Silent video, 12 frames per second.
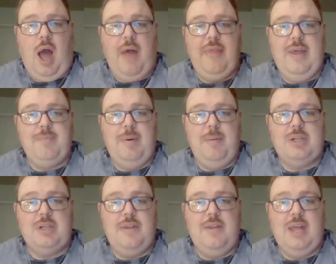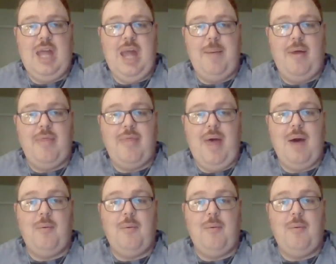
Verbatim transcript: I think pretty much anything that came out that